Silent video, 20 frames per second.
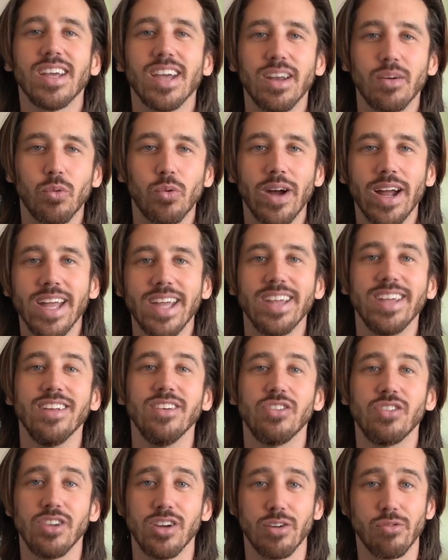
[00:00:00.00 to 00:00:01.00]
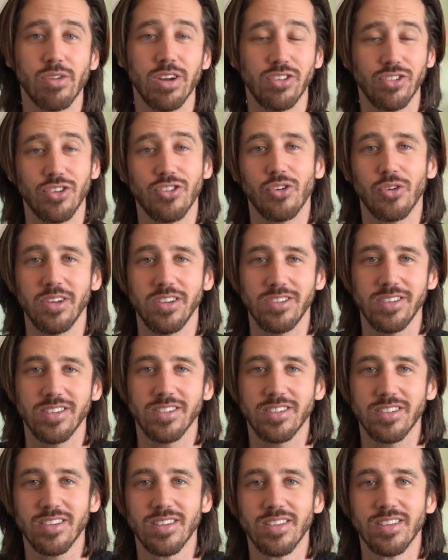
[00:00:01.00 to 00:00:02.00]
and weigh into your risk
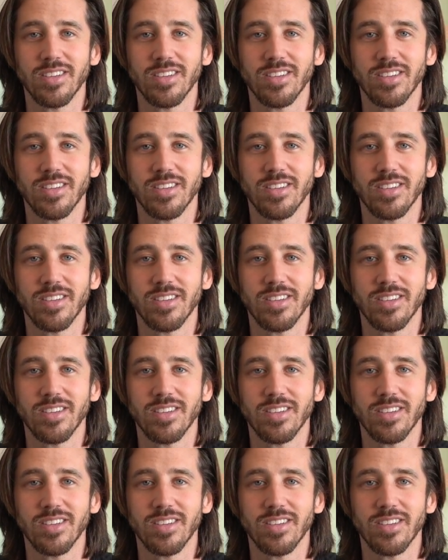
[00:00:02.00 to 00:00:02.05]
choices.